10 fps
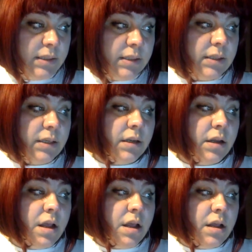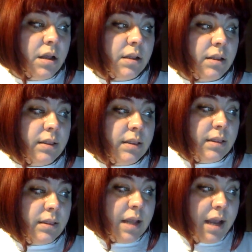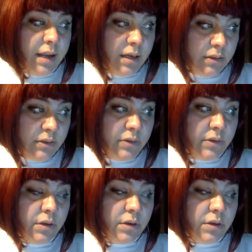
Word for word: the ninth